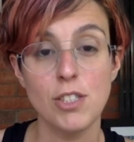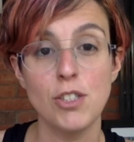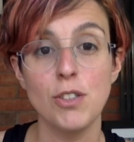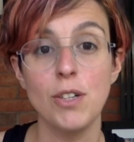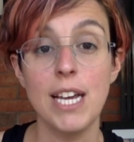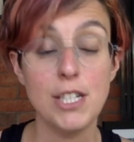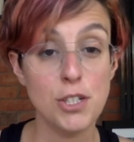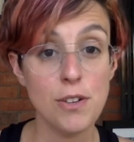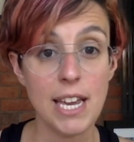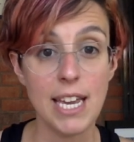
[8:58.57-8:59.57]
to let
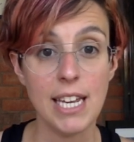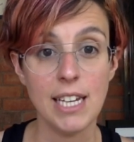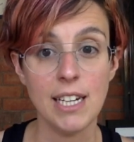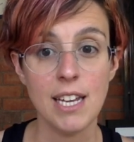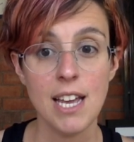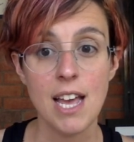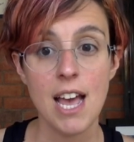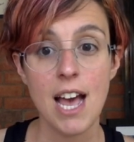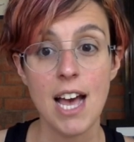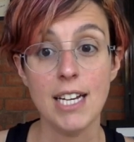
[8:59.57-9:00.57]
you in,
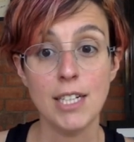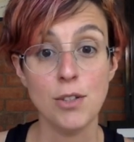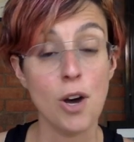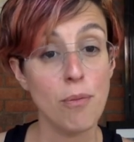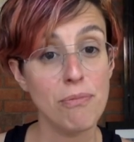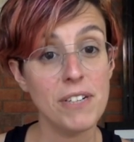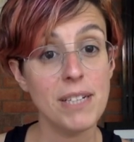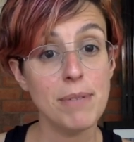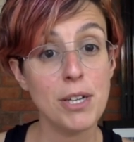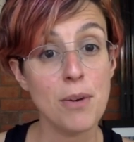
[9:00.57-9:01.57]
uh, to hopefully
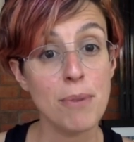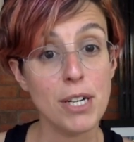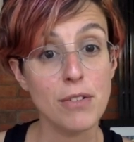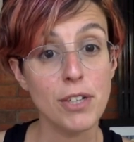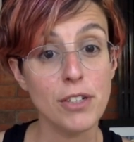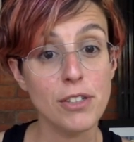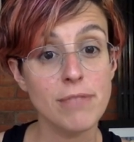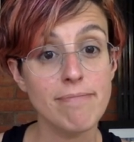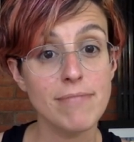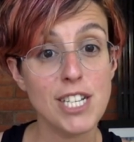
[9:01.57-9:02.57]
become part of yours.
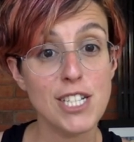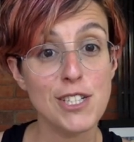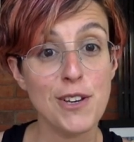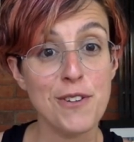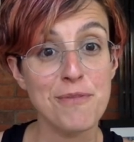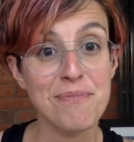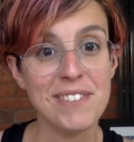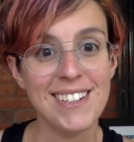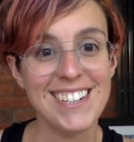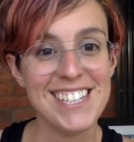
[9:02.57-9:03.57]
So,
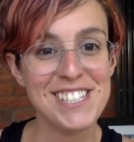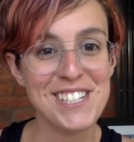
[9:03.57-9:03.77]
let's